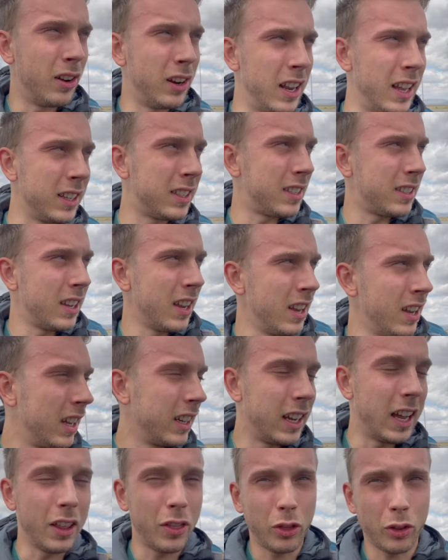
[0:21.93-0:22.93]
let's
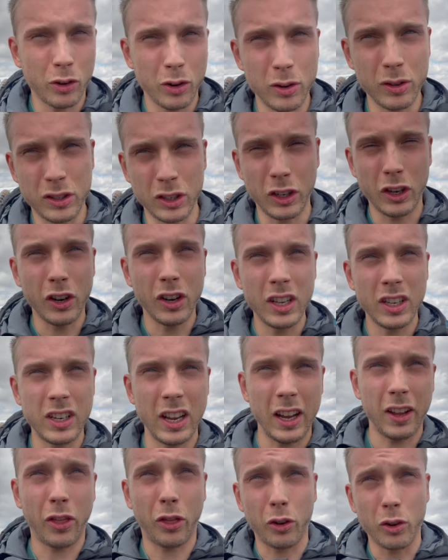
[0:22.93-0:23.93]
get through security
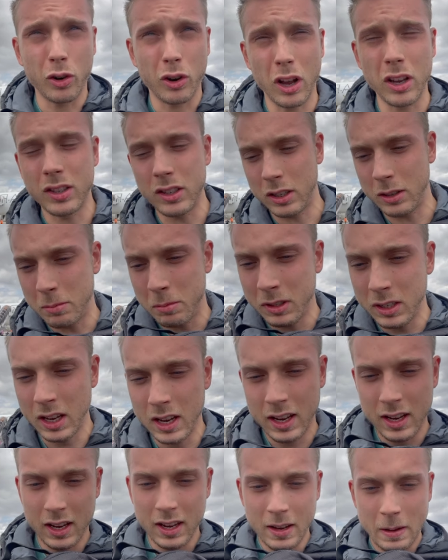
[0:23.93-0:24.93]
check, through customs,
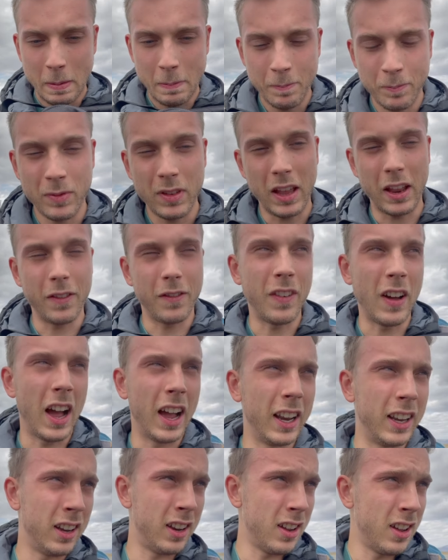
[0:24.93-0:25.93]
and
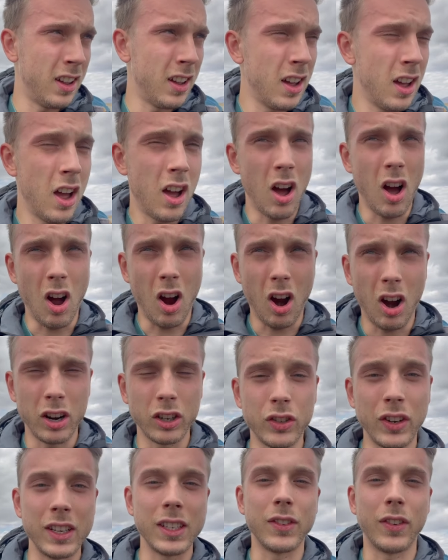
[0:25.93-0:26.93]
find our
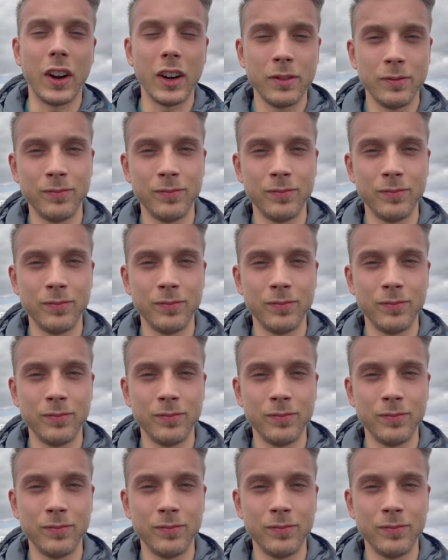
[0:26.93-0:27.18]
transfer.